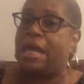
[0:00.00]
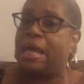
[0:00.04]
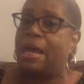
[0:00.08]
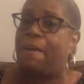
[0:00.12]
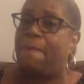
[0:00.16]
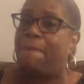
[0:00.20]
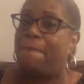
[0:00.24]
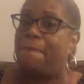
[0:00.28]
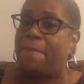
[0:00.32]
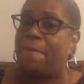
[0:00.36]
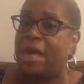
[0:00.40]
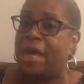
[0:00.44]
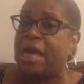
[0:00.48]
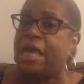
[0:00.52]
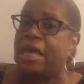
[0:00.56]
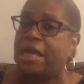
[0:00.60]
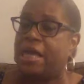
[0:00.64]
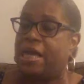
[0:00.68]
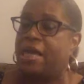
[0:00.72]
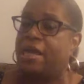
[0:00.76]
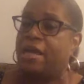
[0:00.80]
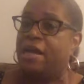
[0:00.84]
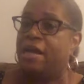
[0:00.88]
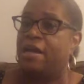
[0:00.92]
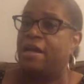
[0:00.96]
in
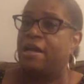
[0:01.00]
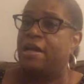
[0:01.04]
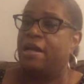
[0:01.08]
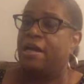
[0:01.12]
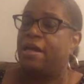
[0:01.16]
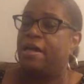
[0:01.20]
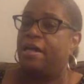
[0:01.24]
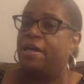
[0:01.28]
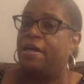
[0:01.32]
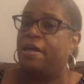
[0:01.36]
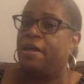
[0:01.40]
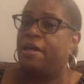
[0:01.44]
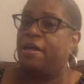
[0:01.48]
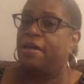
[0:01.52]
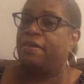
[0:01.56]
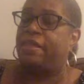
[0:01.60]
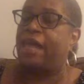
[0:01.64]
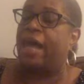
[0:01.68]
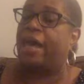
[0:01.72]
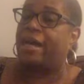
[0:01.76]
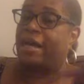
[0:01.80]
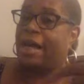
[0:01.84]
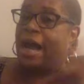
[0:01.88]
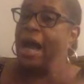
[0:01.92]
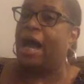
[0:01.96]
me
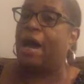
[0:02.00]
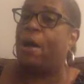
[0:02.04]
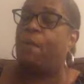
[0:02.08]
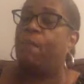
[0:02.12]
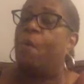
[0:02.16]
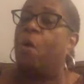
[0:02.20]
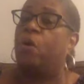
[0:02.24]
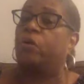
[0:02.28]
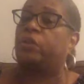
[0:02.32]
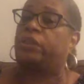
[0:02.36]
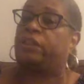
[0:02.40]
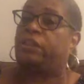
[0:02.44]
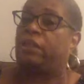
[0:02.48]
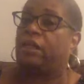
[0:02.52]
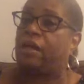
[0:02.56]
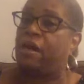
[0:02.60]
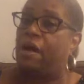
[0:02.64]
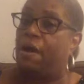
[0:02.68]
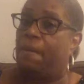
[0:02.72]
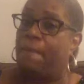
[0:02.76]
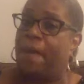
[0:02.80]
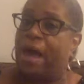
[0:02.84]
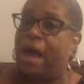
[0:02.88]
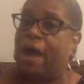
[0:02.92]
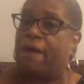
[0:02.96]
that God wants to
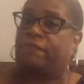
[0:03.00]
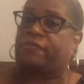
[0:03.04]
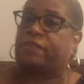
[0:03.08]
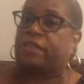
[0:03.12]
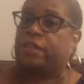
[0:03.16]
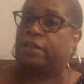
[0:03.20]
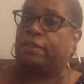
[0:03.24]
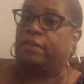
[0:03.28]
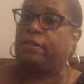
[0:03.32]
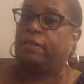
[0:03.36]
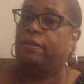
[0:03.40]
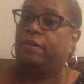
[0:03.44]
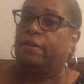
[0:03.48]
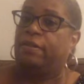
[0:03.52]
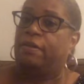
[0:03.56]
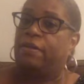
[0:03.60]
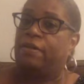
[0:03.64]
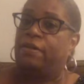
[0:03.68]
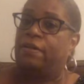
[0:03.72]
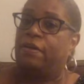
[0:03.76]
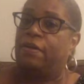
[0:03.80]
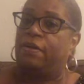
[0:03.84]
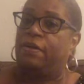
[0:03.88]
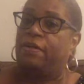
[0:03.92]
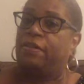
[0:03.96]
come after
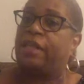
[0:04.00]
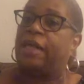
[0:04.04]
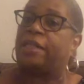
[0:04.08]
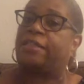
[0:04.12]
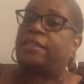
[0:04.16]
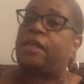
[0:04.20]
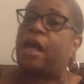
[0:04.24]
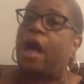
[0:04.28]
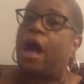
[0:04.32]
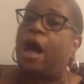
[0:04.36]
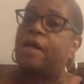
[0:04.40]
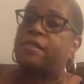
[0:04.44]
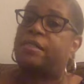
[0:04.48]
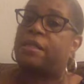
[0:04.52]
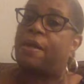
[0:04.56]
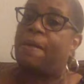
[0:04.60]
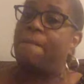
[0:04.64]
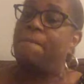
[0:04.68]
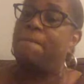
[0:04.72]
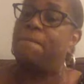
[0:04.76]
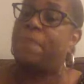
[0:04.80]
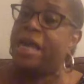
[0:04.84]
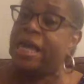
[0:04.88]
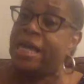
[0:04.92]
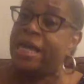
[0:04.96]
that's
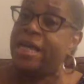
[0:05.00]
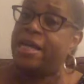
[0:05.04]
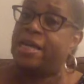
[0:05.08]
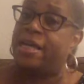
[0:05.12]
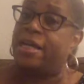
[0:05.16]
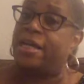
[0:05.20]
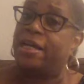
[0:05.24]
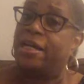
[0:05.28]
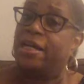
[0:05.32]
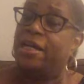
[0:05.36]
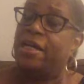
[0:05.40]
causing me